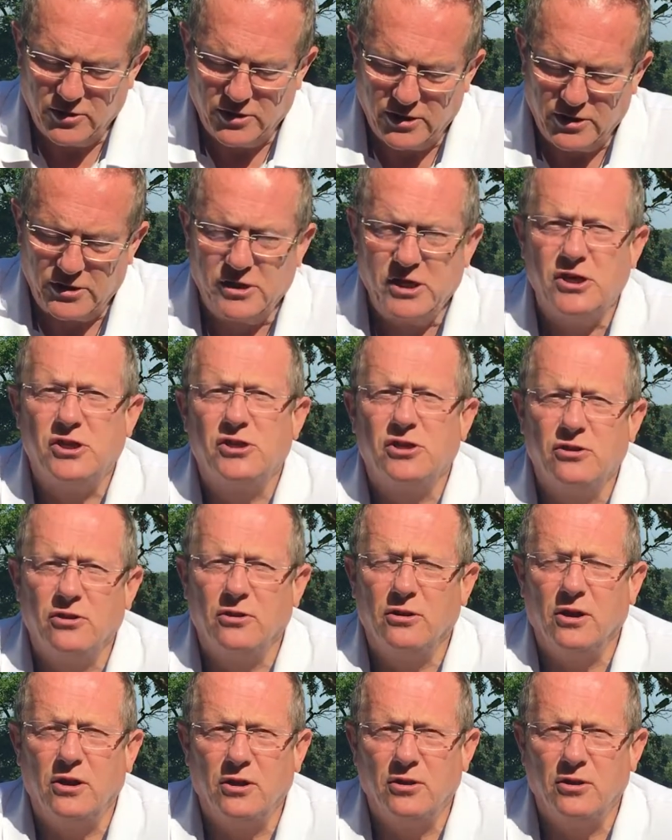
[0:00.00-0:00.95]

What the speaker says: an additional